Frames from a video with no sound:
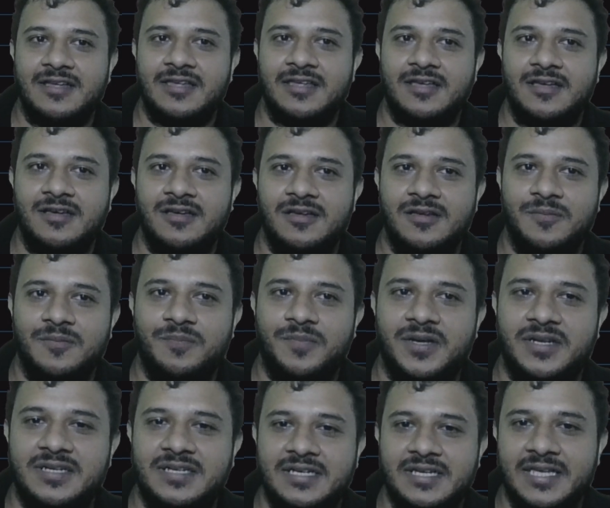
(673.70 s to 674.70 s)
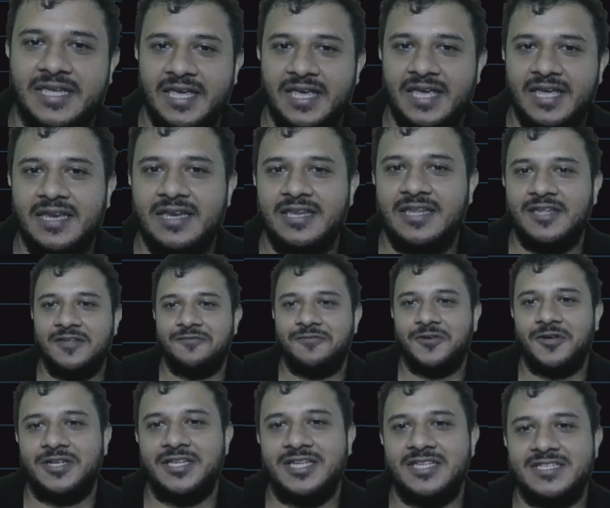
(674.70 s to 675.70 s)
Yeah. But again, if
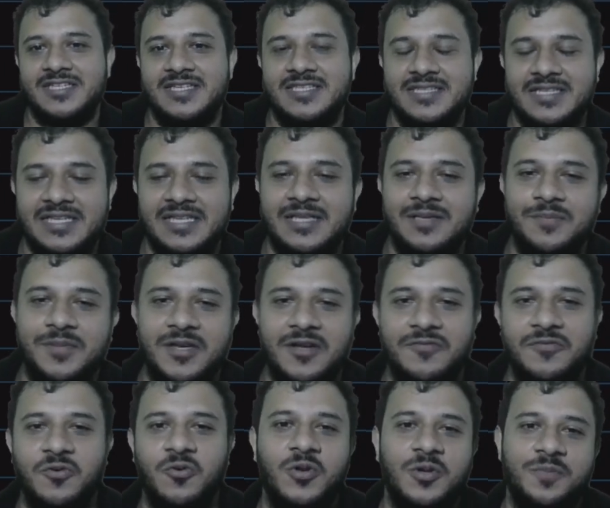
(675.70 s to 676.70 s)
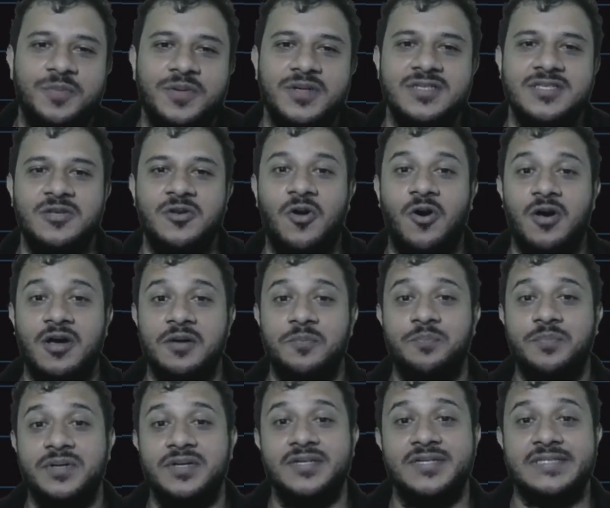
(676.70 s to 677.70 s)
your teacher is a little bit of an old person or
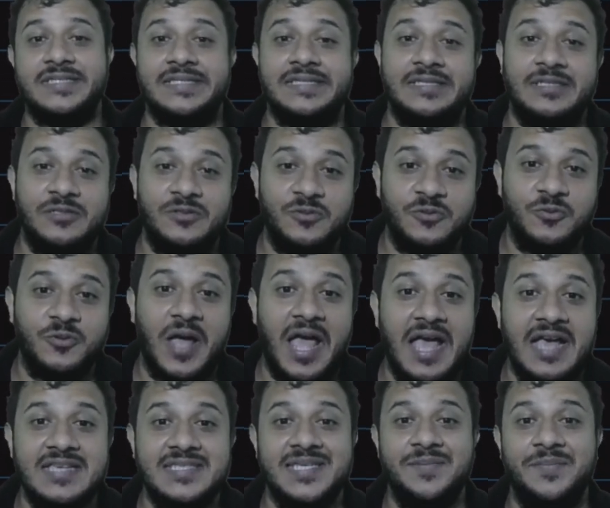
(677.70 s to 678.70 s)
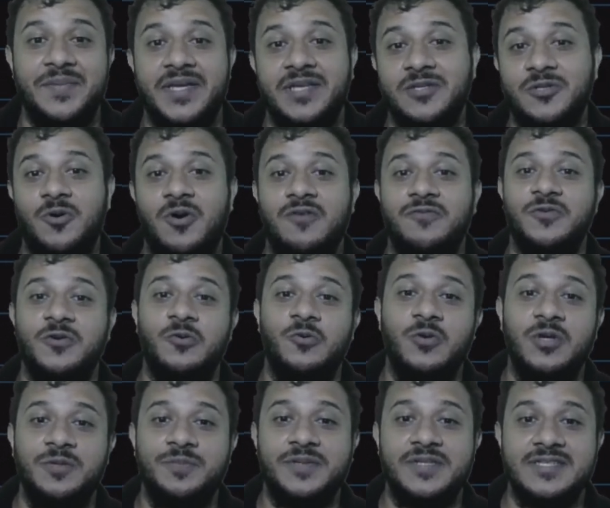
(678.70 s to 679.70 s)
a person who has a mentor of an
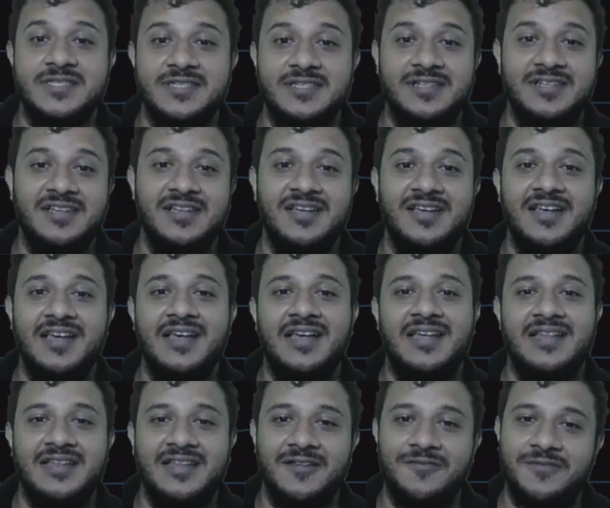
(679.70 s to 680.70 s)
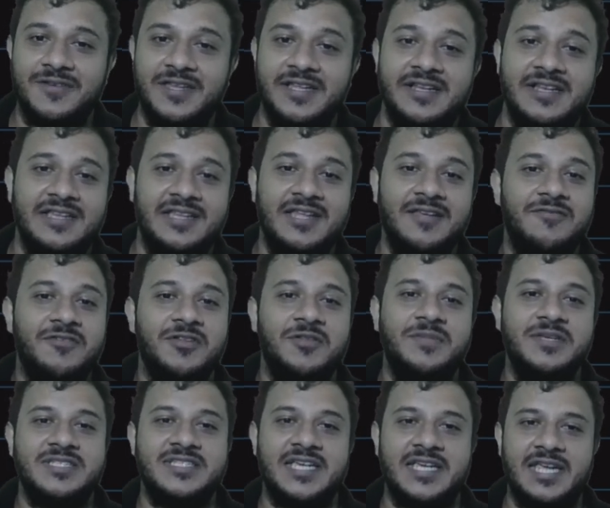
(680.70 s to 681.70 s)
old person, definitely they will
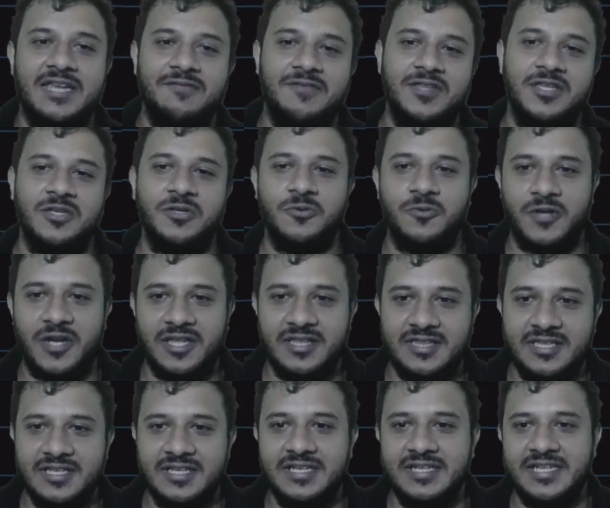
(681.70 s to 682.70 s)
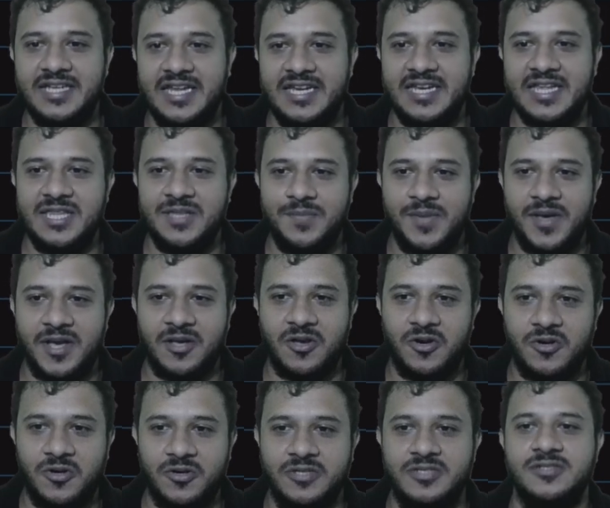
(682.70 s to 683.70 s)
be checking whether you write the 10 at the back
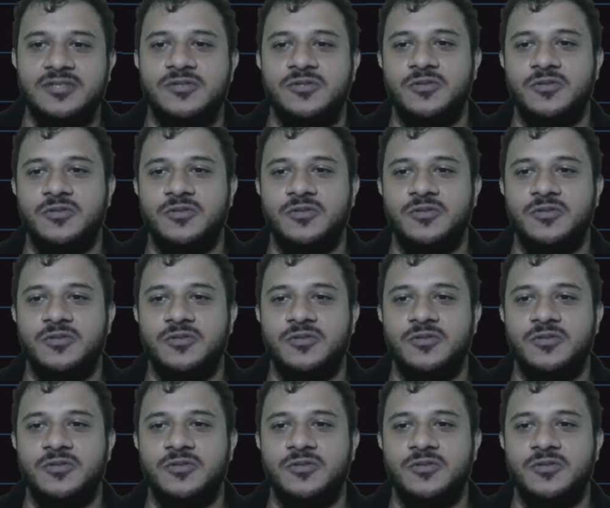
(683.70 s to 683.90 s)
or not.